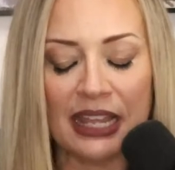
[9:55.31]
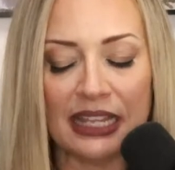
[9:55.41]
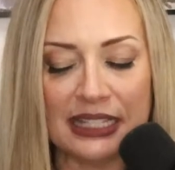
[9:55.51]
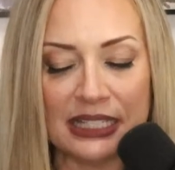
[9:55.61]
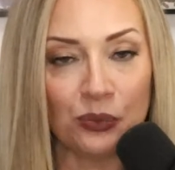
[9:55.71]

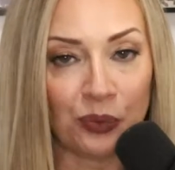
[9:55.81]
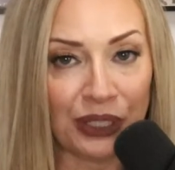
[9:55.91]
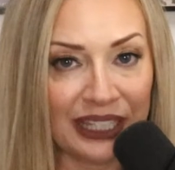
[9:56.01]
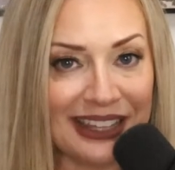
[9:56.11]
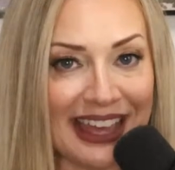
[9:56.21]
Is it
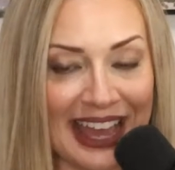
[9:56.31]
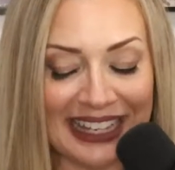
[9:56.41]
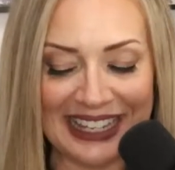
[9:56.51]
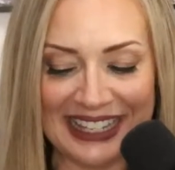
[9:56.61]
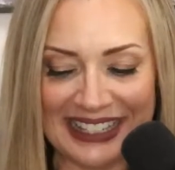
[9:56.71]
really that
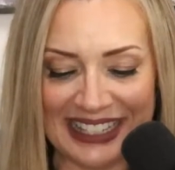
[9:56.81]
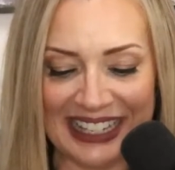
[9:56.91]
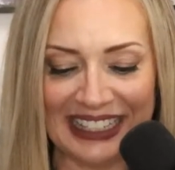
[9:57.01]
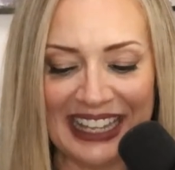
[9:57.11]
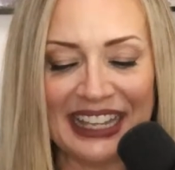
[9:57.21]

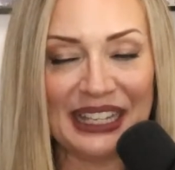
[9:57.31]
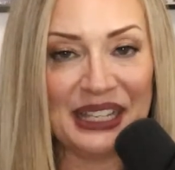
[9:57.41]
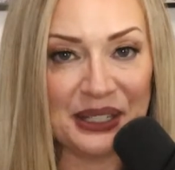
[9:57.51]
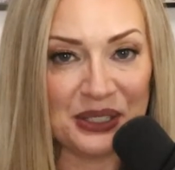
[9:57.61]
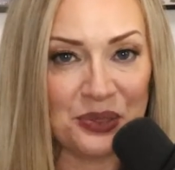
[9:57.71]
easy?
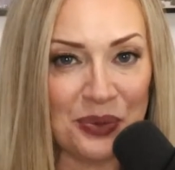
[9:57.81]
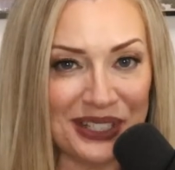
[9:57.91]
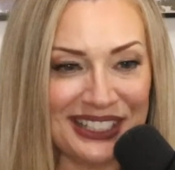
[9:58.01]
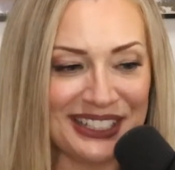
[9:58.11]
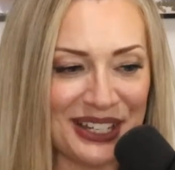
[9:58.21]
Here's
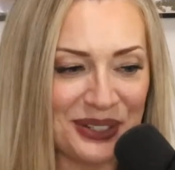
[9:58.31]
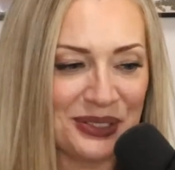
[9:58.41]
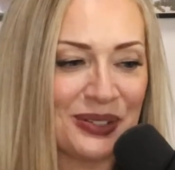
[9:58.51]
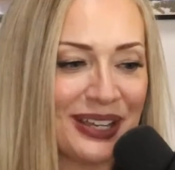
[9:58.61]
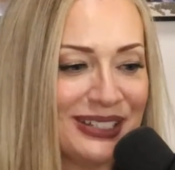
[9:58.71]
what to know.
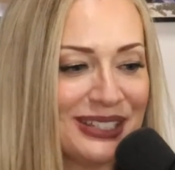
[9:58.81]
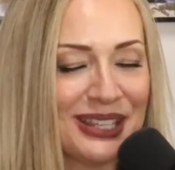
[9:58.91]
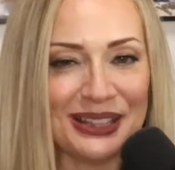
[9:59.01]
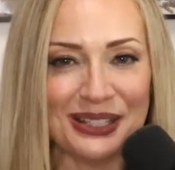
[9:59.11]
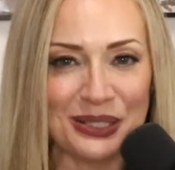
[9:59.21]
So I just
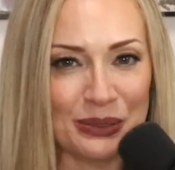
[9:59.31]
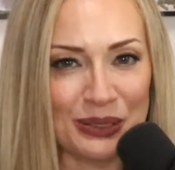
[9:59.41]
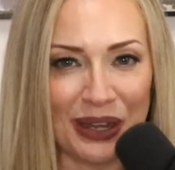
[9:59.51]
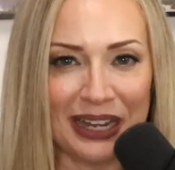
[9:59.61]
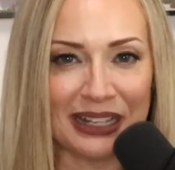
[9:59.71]
thought this was great. I